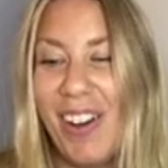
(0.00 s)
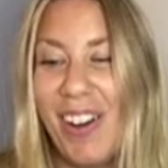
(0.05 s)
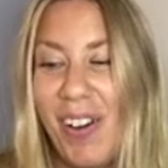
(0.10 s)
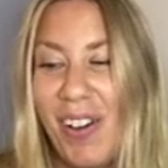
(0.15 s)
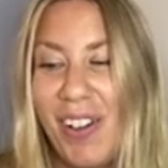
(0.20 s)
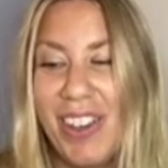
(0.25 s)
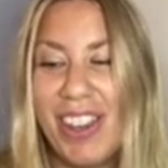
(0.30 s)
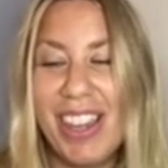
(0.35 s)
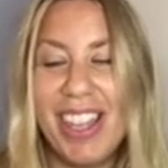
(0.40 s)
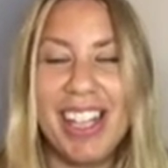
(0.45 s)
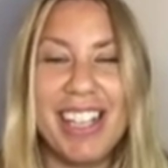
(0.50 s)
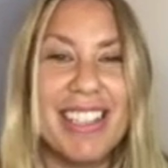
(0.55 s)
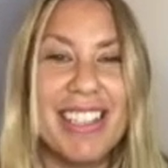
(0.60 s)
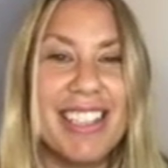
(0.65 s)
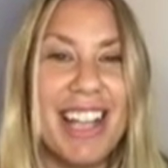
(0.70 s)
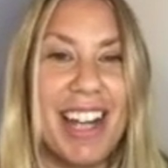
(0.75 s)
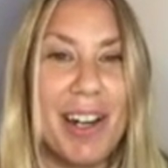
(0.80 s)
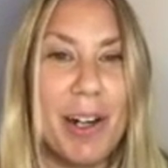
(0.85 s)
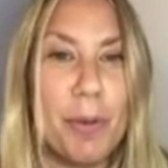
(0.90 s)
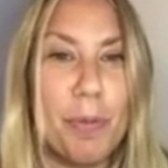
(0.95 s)
all things
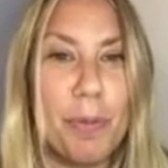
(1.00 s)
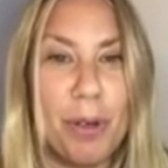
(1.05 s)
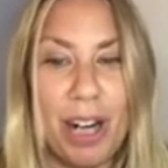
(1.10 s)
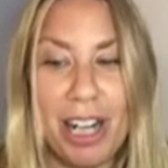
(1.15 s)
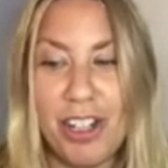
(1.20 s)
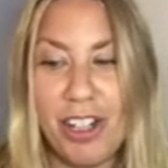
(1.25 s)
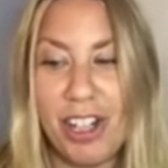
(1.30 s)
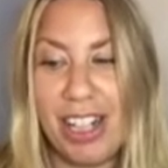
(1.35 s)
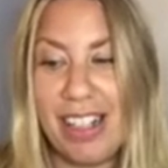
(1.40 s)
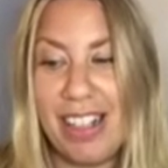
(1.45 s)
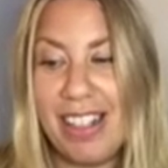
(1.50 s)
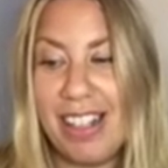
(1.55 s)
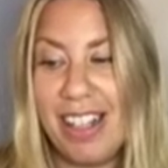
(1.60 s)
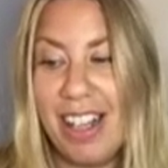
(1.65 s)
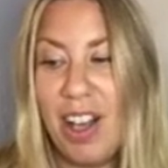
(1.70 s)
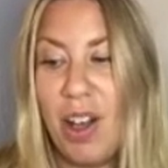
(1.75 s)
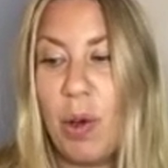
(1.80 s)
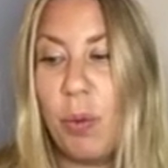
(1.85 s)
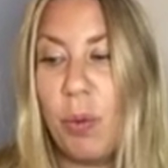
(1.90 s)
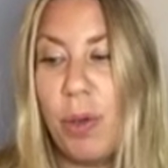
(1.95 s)
that are precious,
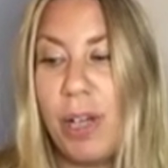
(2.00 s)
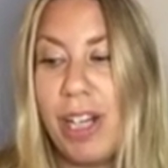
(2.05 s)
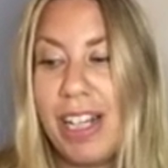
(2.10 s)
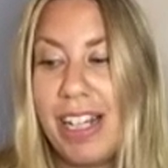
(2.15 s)
we